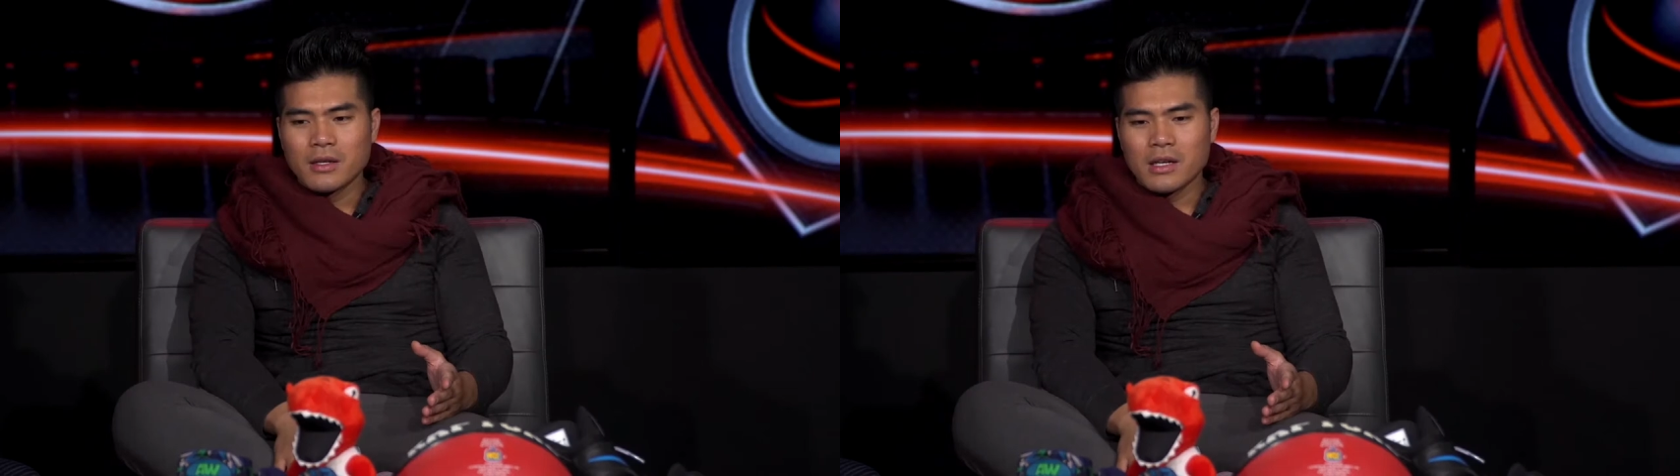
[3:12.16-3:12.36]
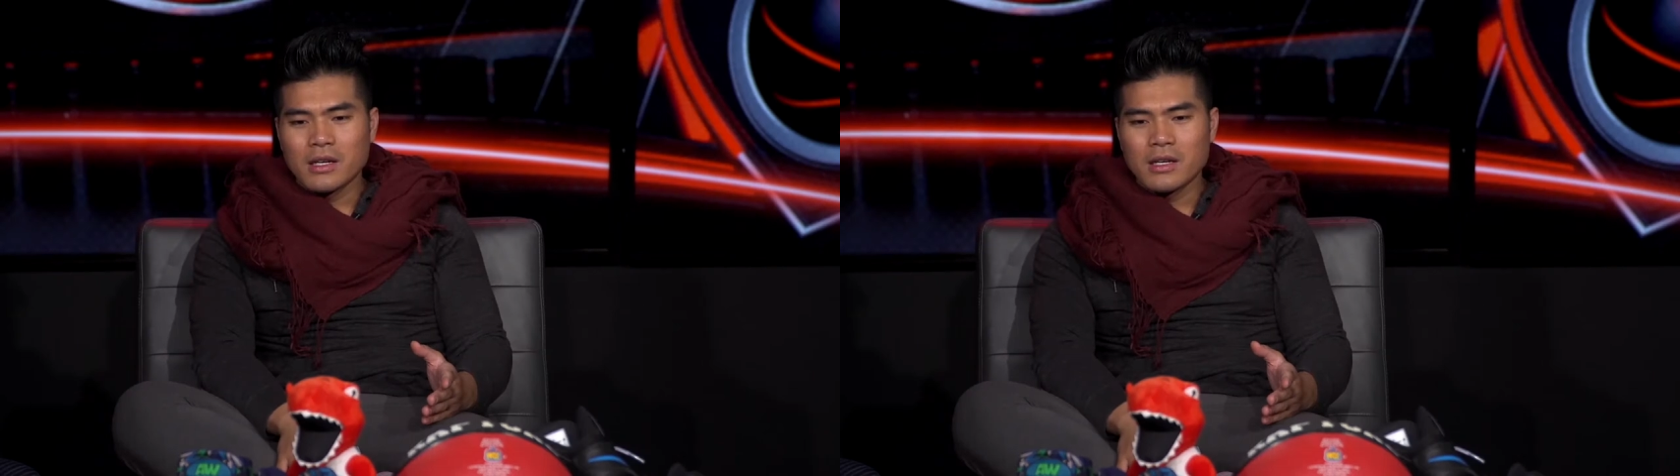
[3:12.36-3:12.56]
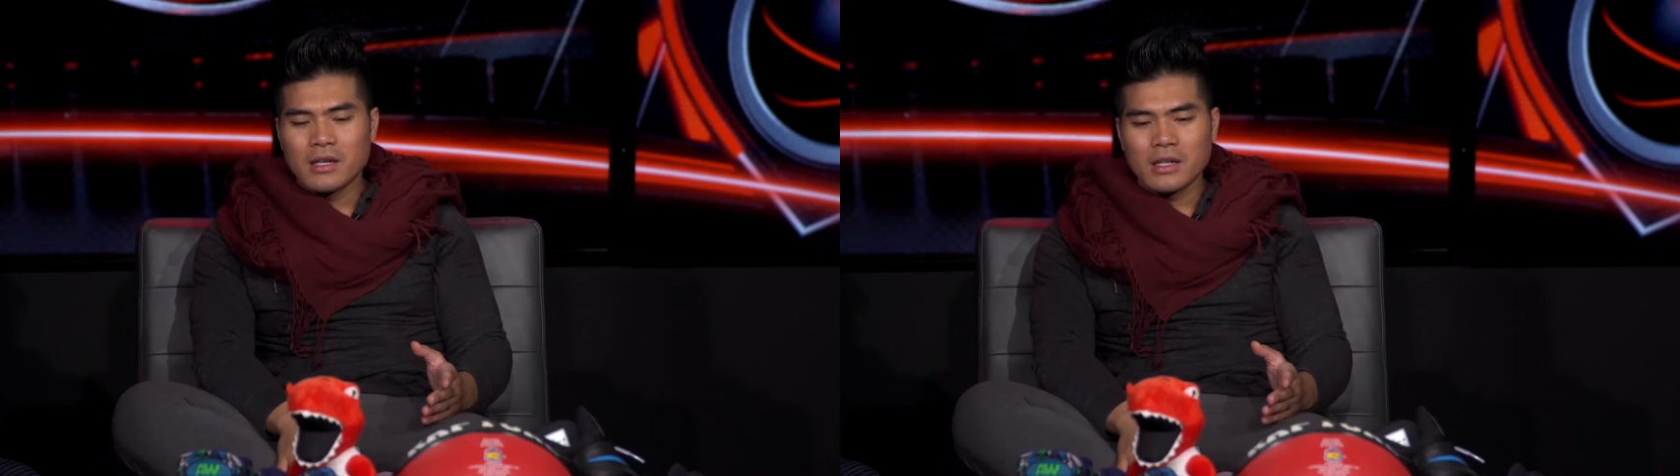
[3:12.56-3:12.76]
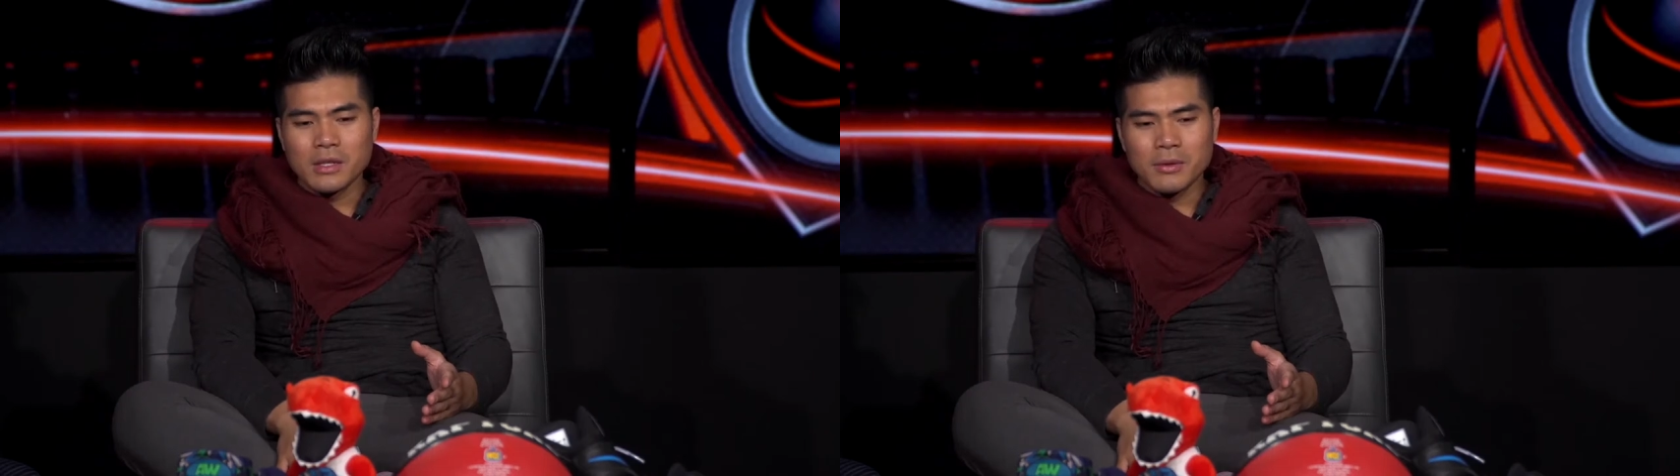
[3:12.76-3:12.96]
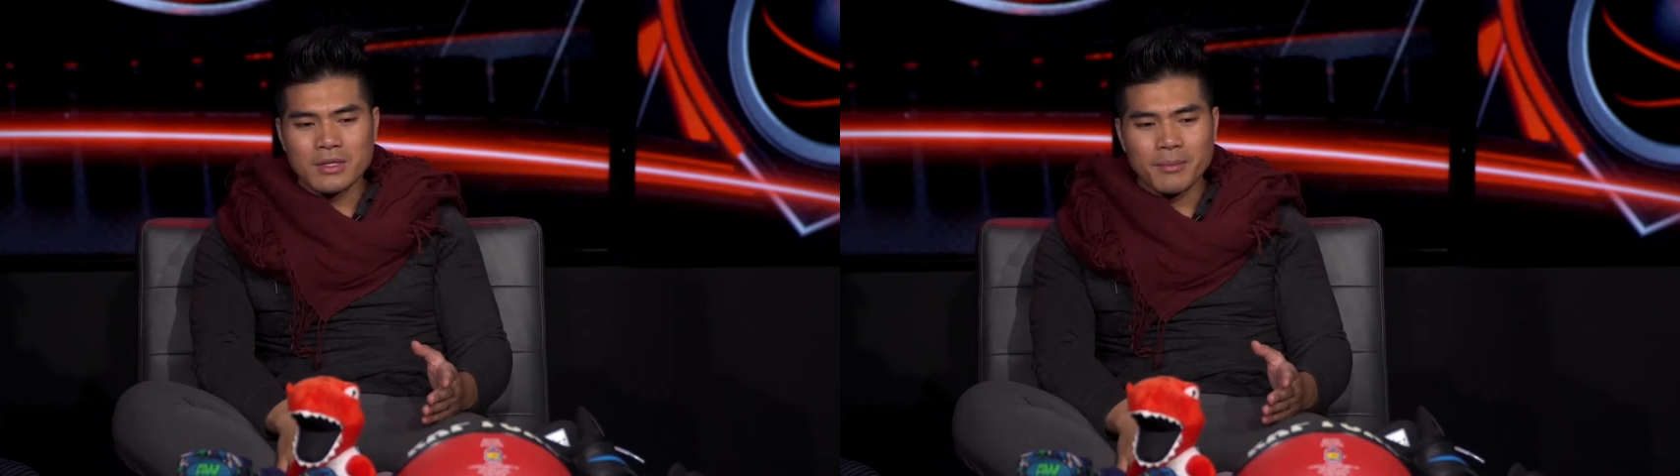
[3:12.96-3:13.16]
uh, he
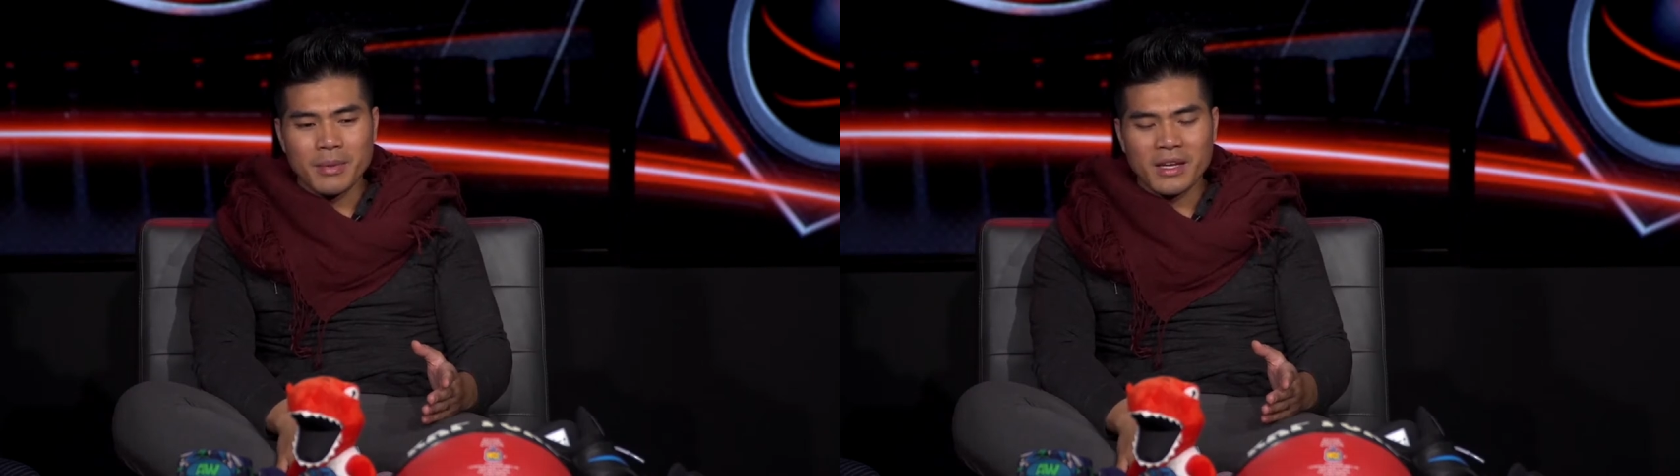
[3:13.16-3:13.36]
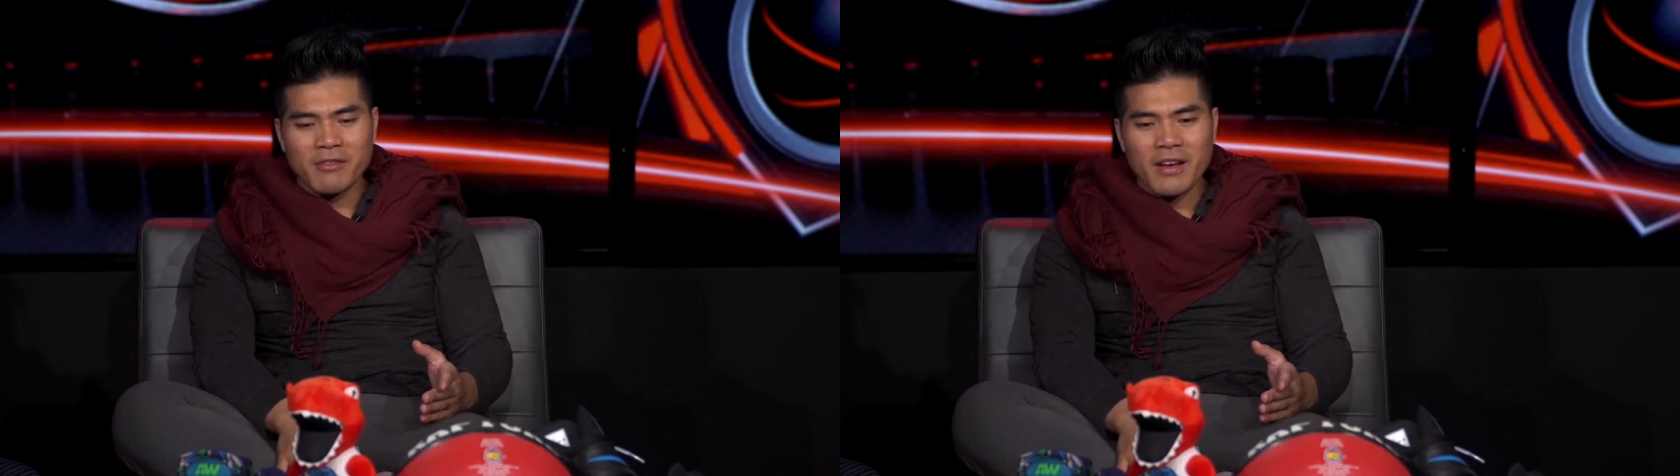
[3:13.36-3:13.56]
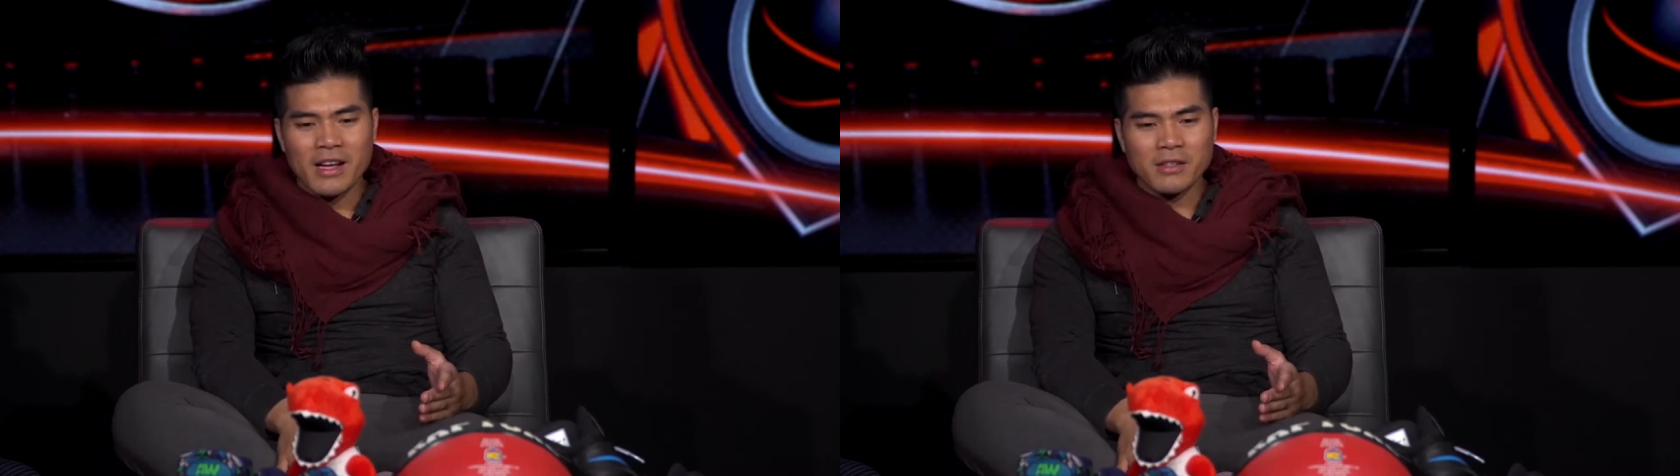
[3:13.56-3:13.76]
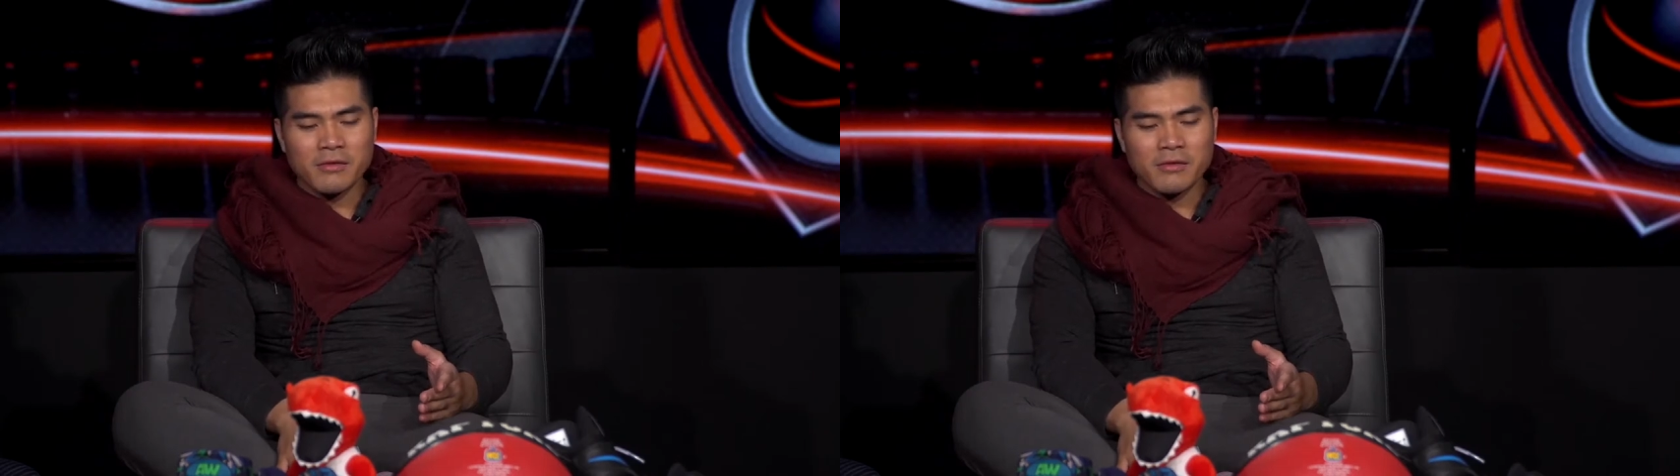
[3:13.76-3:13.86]
was a big factor